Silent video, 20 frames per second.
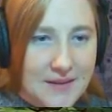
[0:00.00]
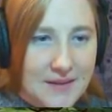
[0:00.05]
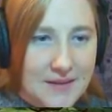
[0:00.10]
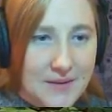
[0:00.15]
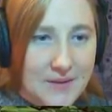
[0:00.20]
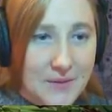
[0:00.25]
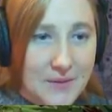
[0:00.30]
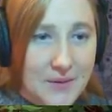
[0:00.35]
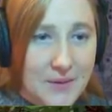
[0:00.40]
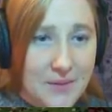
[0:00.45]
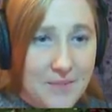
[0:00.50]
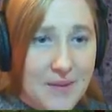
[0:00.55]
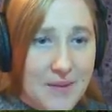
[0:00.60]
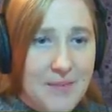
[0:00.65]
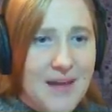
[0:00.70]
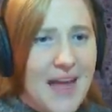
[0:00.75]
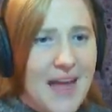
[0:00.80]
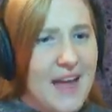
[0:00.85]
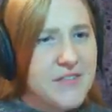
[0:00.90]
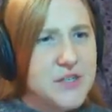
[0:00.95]
I don't know.
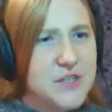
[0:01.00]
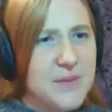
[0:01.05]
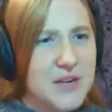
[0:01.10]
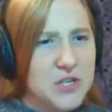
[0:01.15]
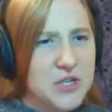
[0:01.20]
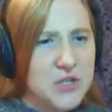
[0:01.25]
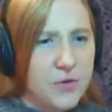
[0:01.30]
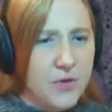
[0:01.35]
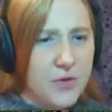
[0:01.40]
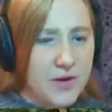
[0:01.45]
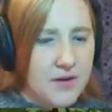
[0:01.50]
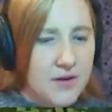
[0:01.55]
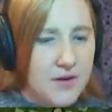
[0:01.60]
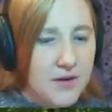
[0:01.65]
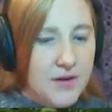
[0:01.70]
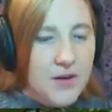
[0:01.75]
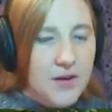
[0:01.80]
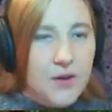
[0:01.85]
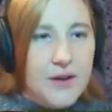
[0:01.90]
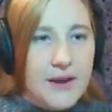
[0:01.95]
Maybe I have too many children.
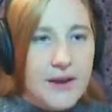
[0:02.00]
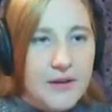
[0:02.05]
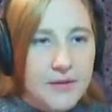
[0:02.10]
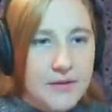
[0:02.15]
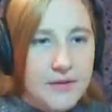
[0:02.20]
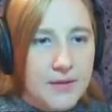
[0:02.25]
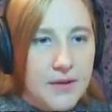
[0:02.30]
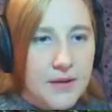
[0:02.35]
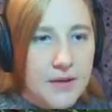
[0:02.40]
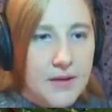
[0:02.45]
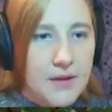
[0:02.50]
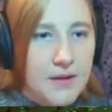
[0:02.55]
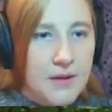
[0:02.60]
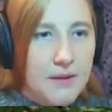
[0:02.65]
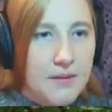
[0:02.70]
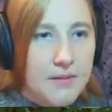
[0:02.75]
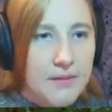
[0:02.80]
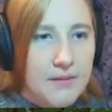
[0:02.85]
Hold on. Uh,